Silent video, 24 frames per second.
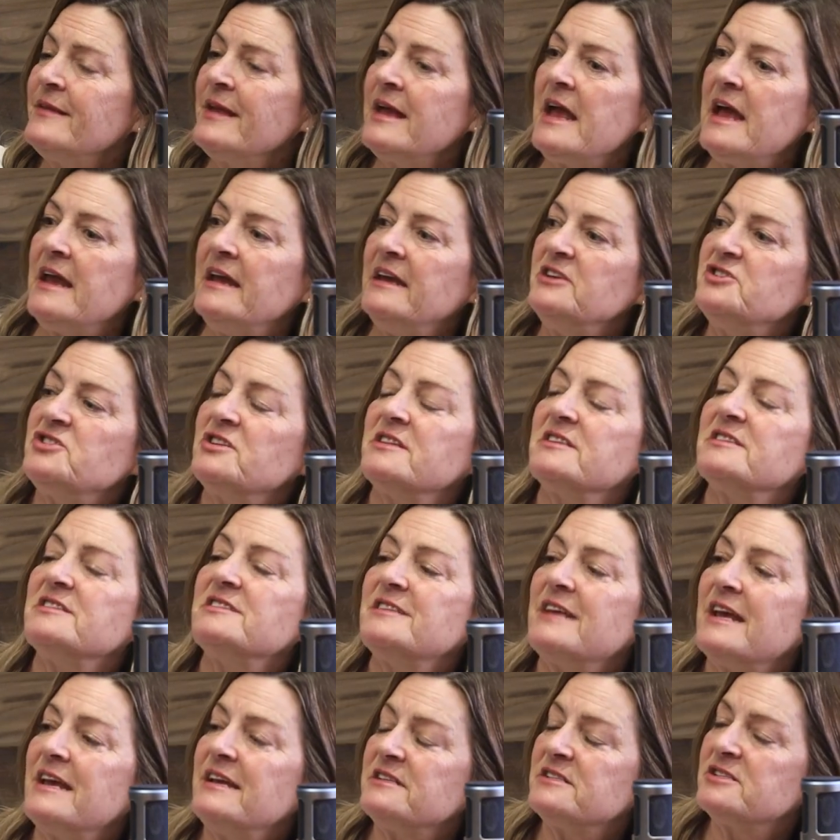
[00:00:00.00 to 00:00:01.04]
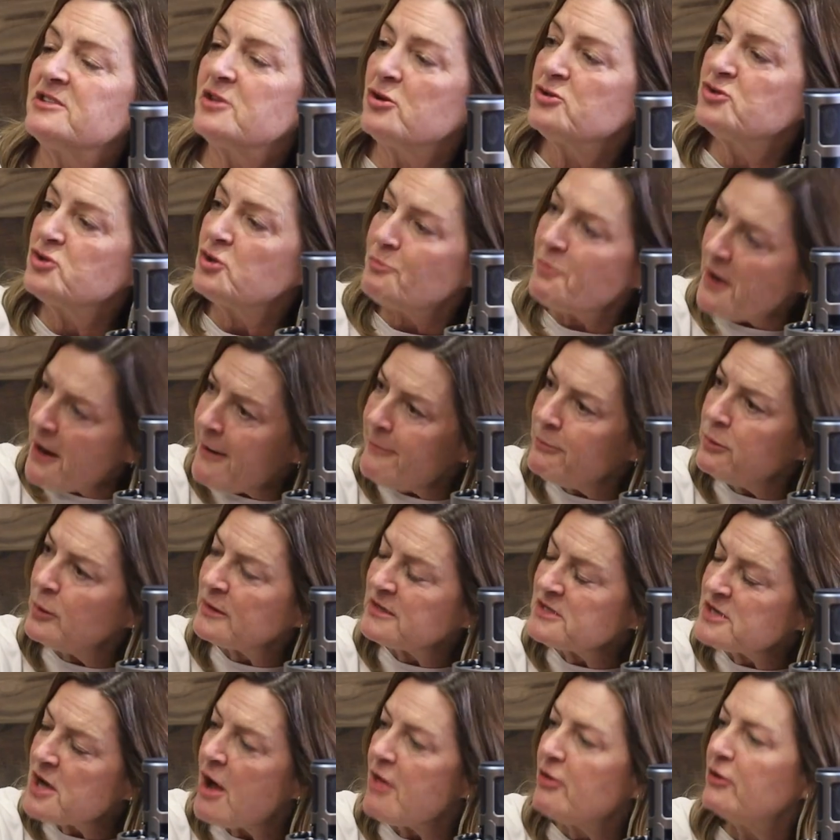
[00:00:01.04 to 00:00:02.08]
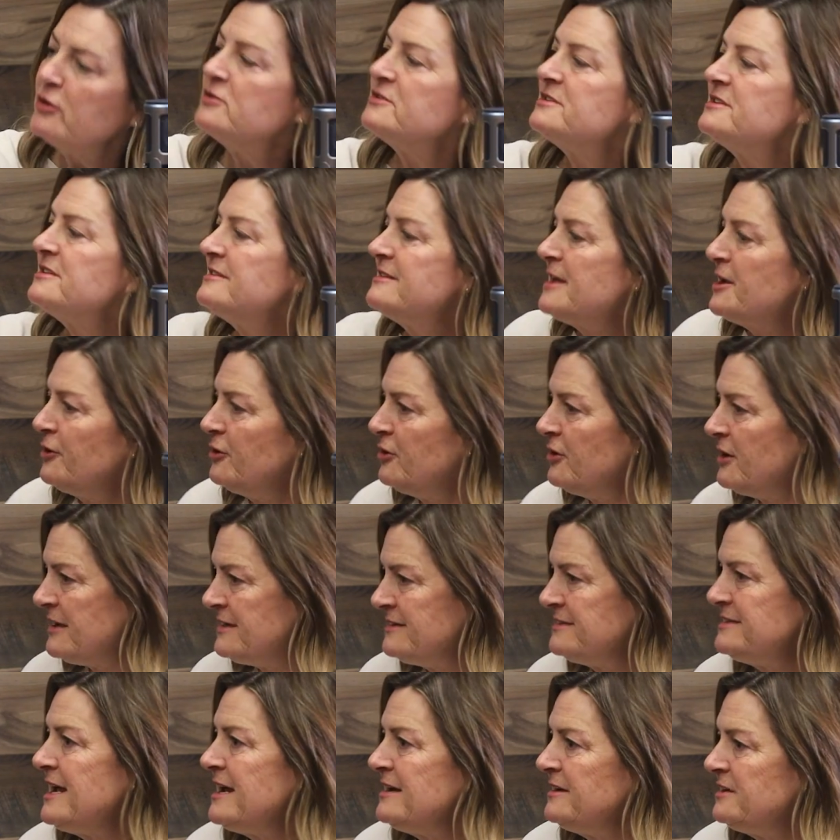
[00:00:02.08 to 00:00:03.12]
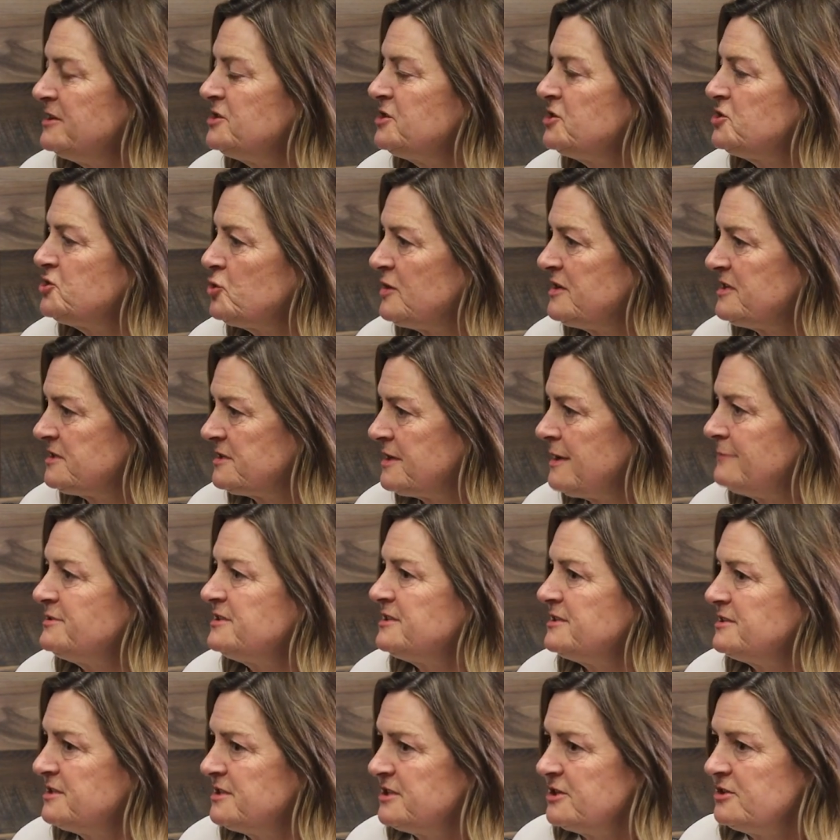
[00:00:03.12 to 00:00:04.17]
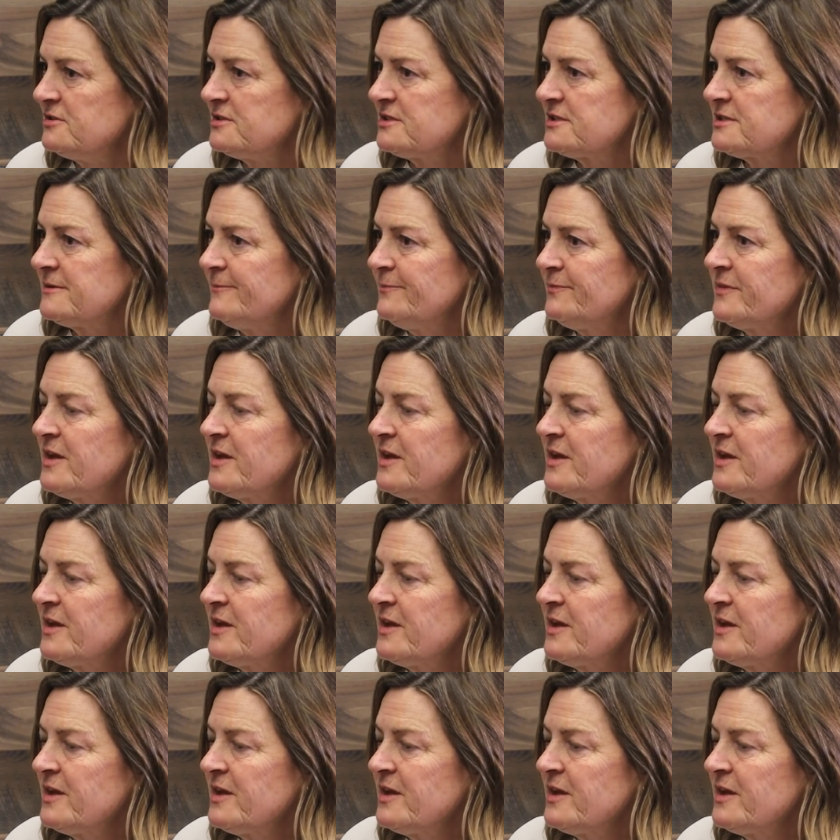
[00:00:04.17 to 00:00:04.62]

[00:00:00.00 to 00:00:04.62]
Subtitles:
And each of the states, those are public dollars that are intended to treat substance use.